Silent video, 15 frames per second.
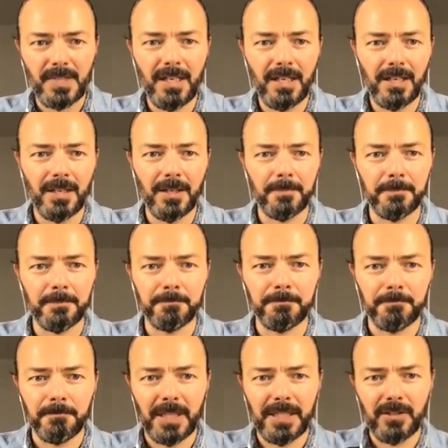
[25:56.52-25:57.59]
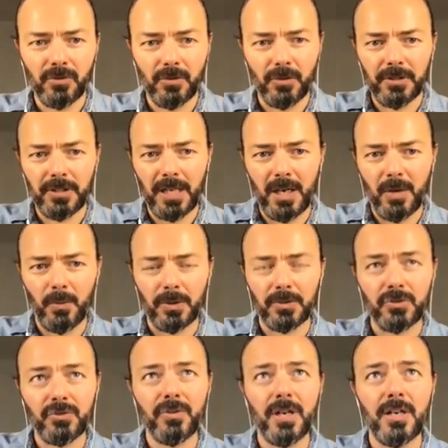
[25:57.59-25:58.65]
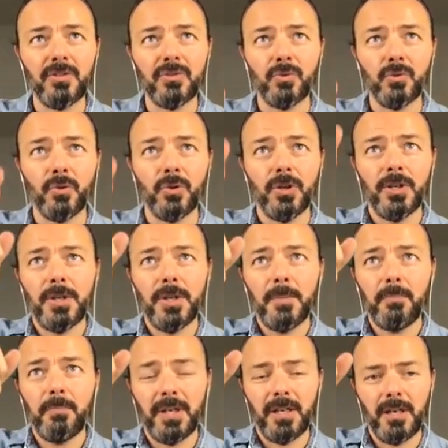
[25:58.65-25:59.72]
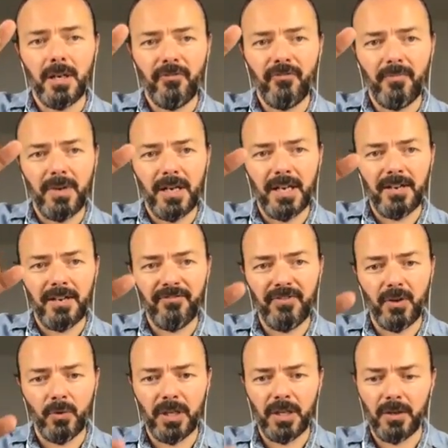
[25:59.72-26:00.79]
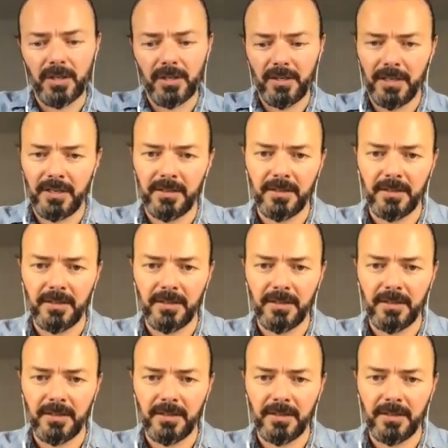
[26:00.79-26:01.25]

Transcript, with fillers: Um, later on, I will try to pick off my phone and,